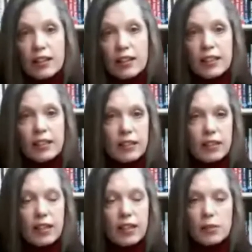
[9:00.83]

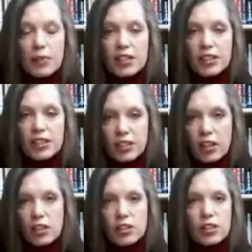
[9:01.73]
the enterprise
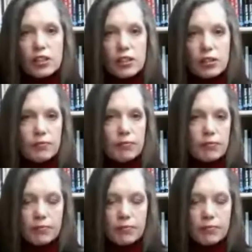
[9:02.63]
technology